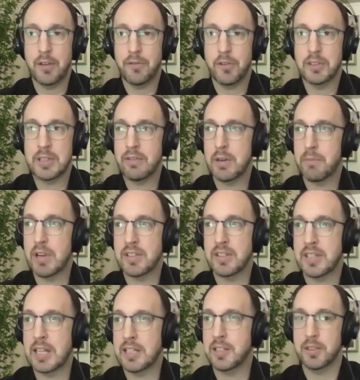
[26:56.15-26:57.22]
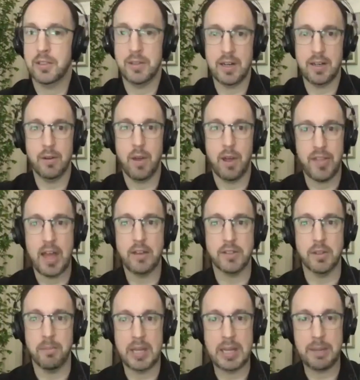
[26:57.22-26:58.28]
you're delivering a presentation to 1,000
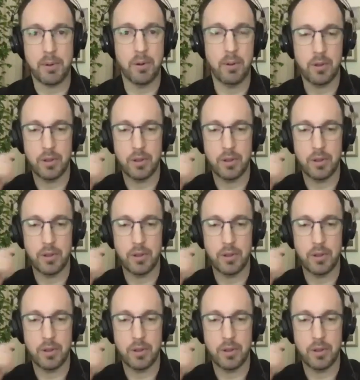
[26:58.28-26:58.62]
people